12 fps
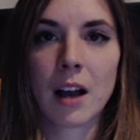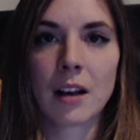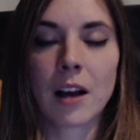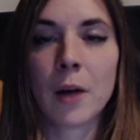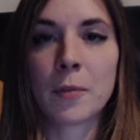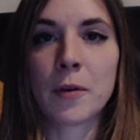
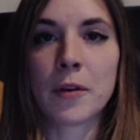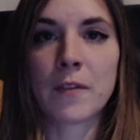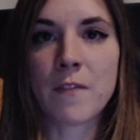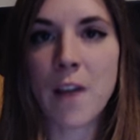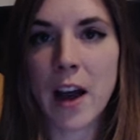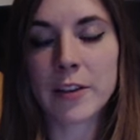I hope you can
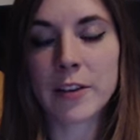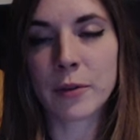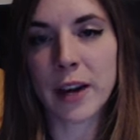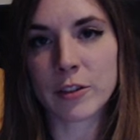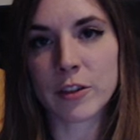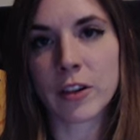find a
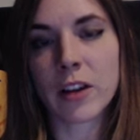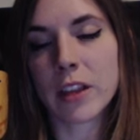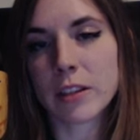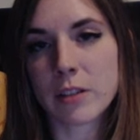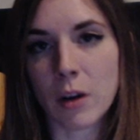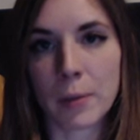restaurant
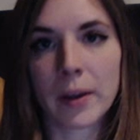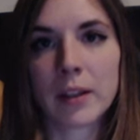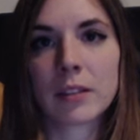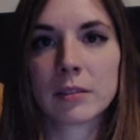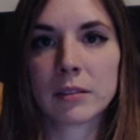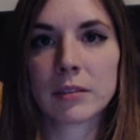that's open,
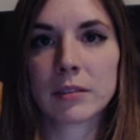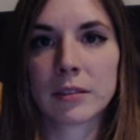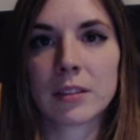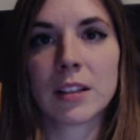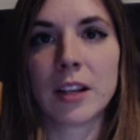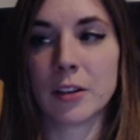
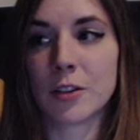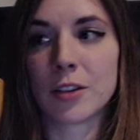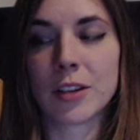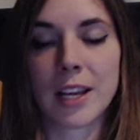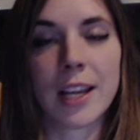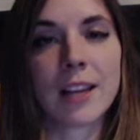and you should
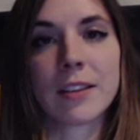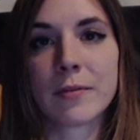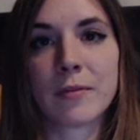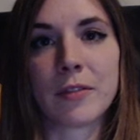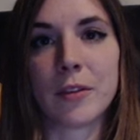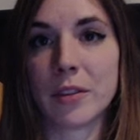eat some
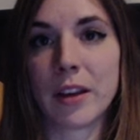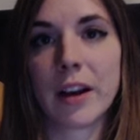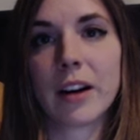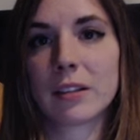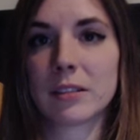food there.